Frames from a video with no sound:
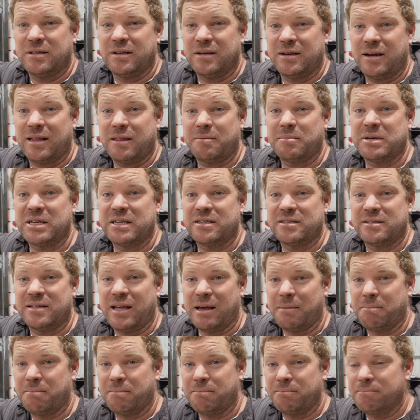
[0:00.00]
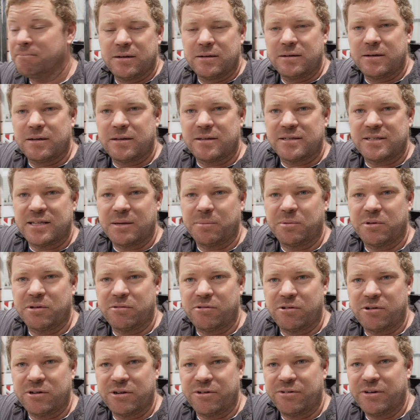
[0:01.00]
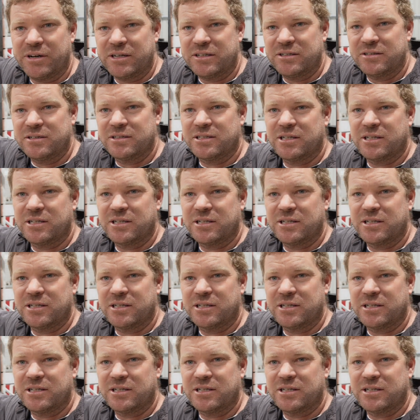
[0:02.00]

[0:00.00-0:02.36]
Another big step. Another step in the right direction,